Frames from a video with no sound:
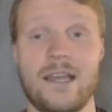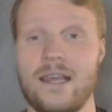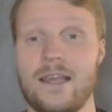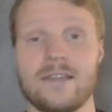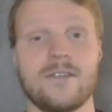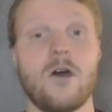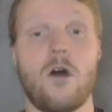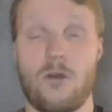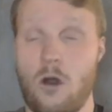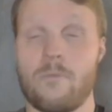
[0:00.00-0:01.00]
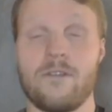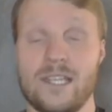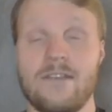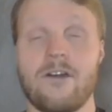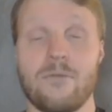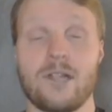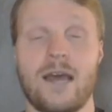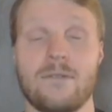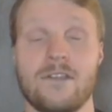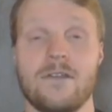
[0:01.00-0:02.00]
He is obviously a viable
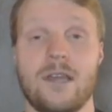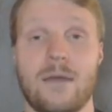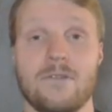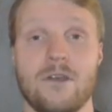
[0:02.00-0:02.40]
captain's